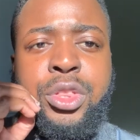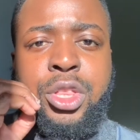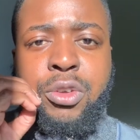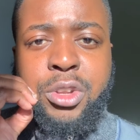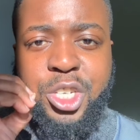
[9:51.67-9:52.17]

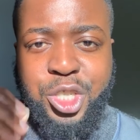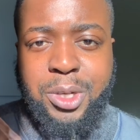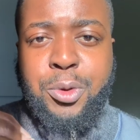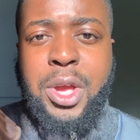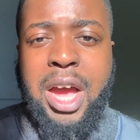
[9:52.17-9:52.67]
the
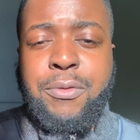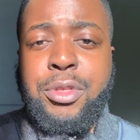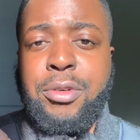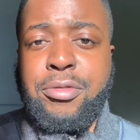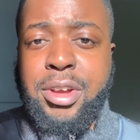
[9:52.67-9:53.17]
relationship you have with
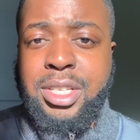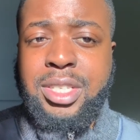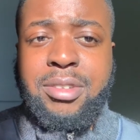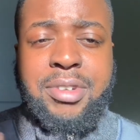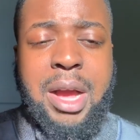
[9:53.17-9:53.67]
your friends
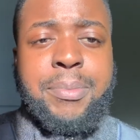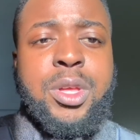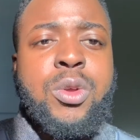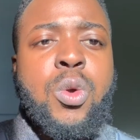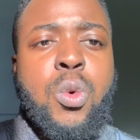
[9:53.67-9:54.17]
and
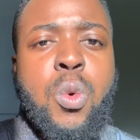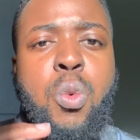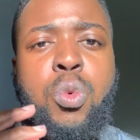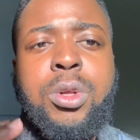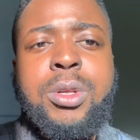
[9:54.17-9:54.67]
family
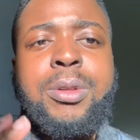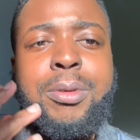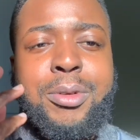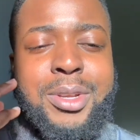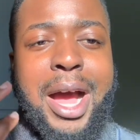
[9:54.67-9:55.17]
will
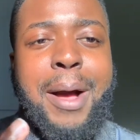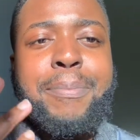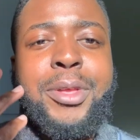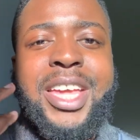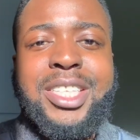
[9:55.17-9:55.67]

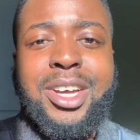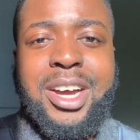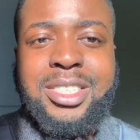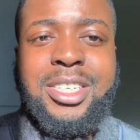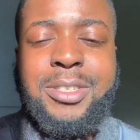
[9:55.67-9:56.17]
not get
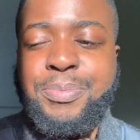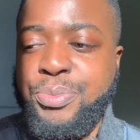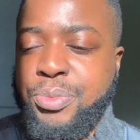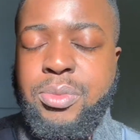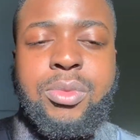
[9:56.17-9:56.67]
toxic.
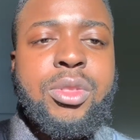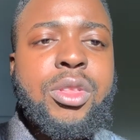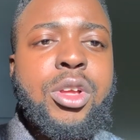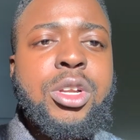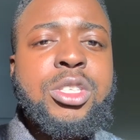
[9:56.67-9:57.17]

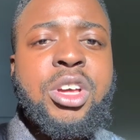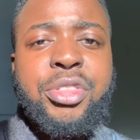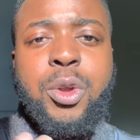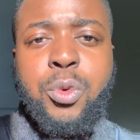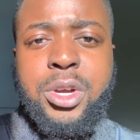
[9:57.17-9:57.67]
There's
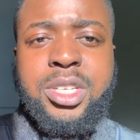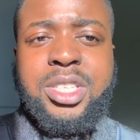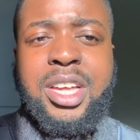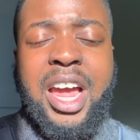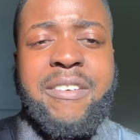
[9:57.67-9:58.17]
nothing worse
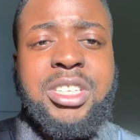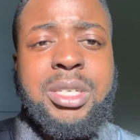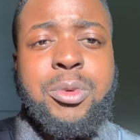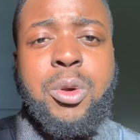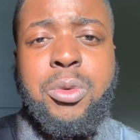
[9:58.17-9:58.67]
than having
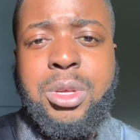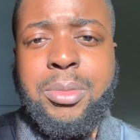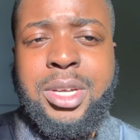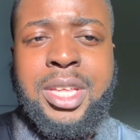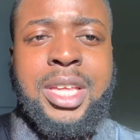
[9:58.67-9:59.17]
someone owe you
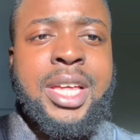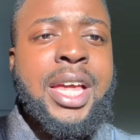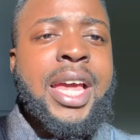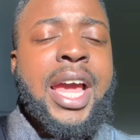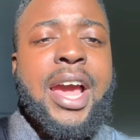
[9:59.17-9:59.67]
money
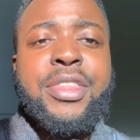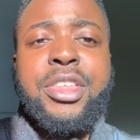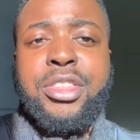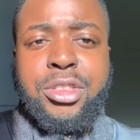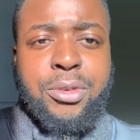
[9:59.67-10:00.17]
and they
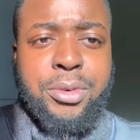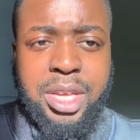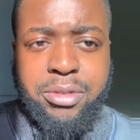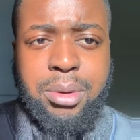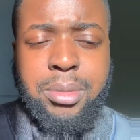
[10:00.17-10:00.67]
don't
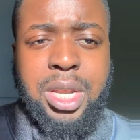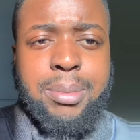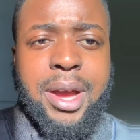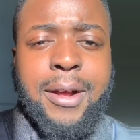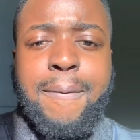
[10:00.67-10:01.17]
give you the money
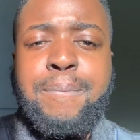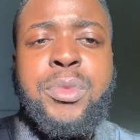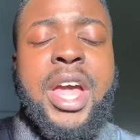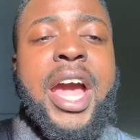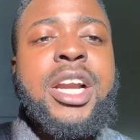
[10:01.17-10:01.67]
back.
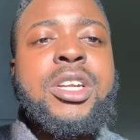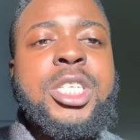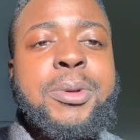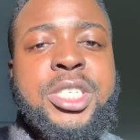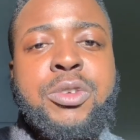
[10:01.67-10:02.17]
And
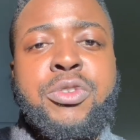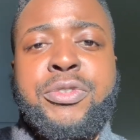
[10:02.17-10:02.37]
especially